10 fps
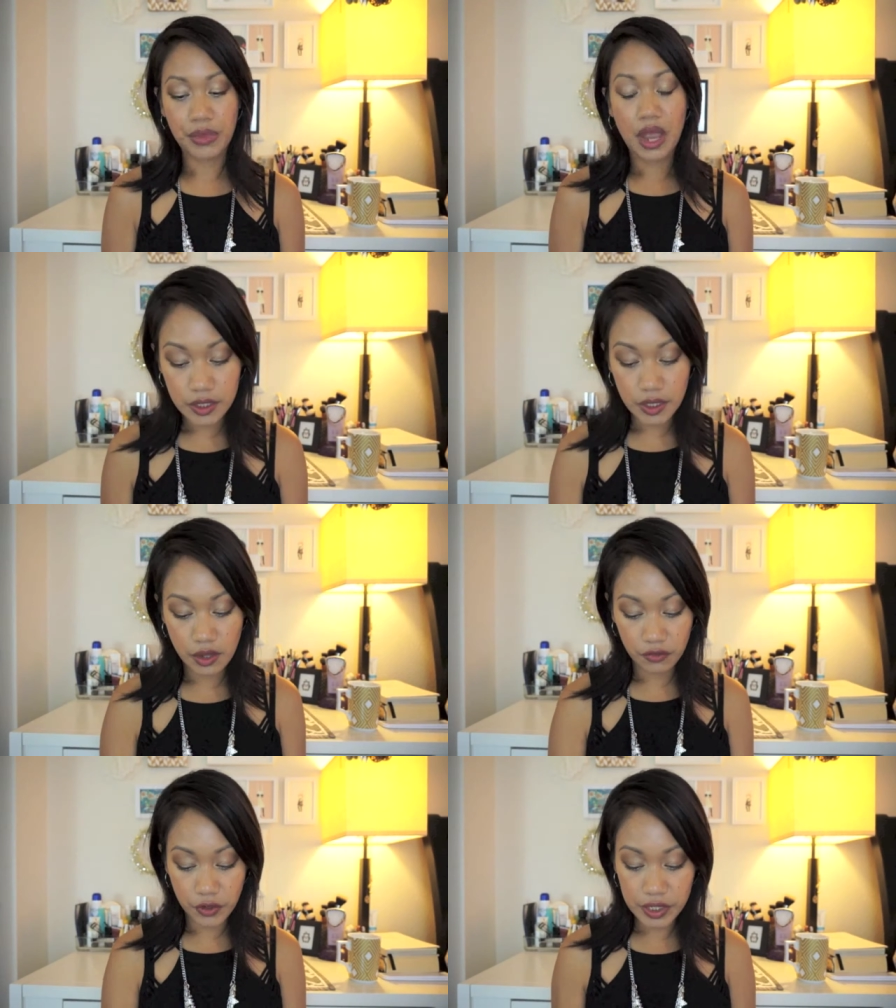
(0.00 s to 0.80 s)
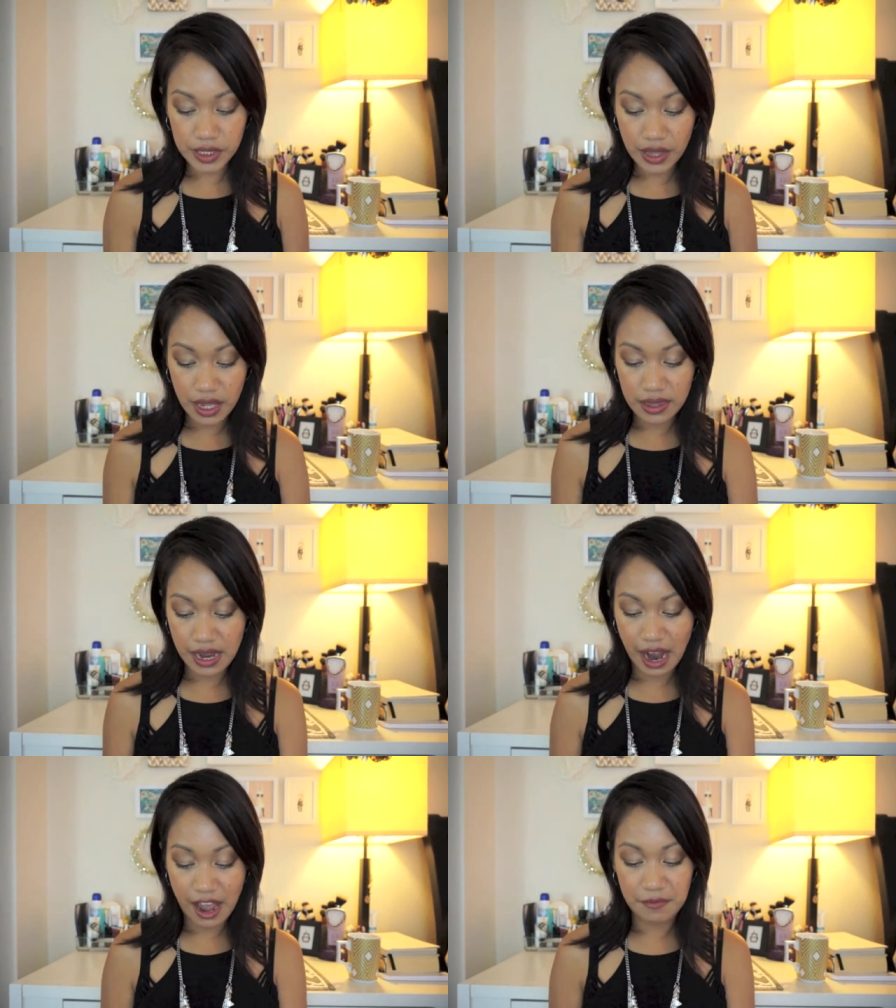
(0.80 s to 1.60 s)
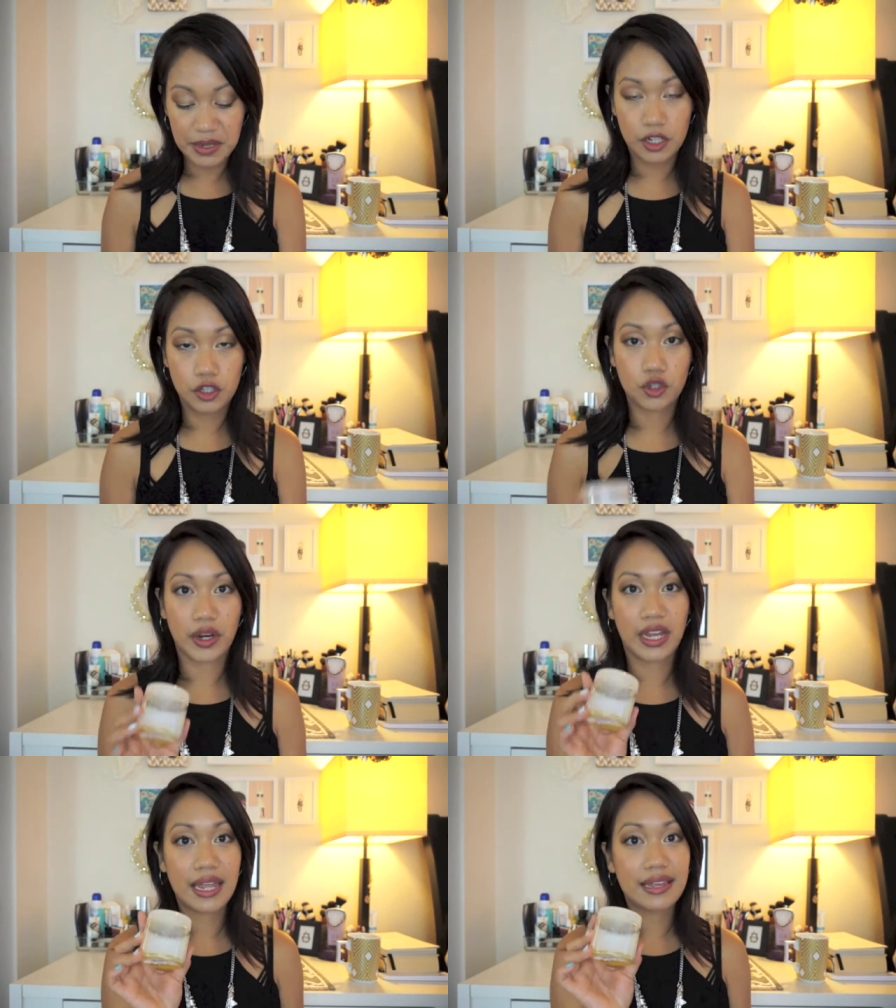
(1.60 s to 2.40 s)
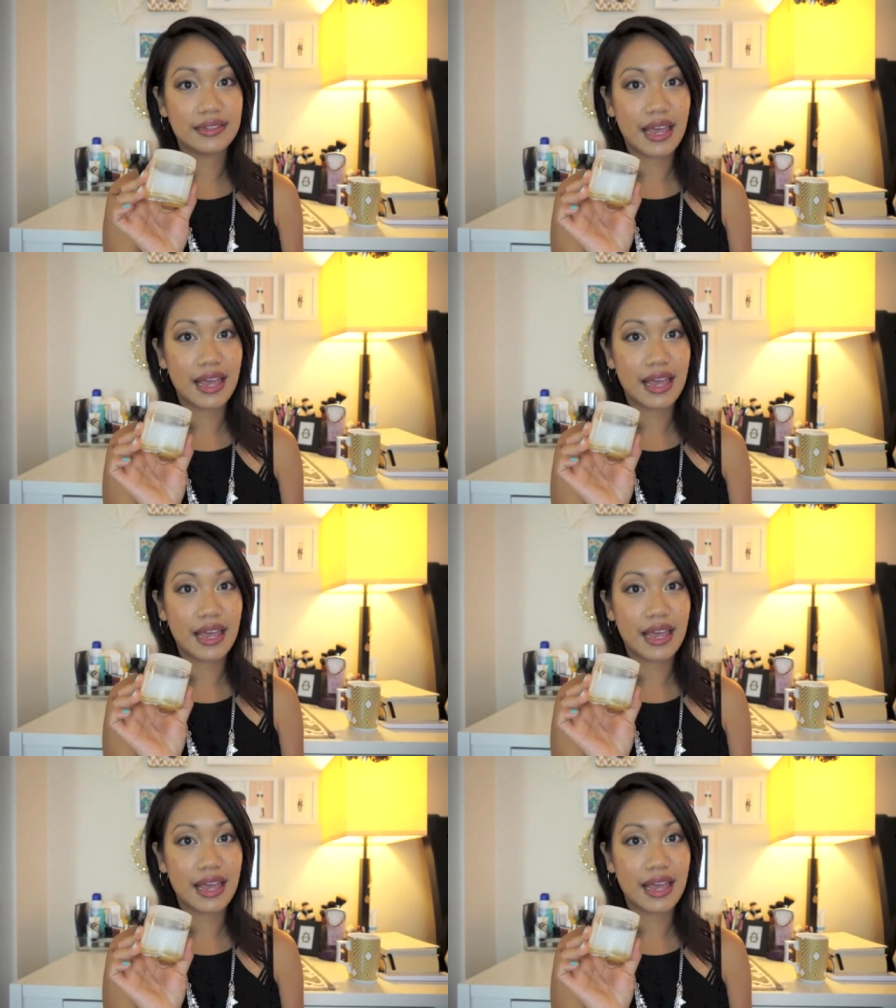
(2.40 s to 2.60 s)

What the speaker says: And so the first thing that I have been enjoying is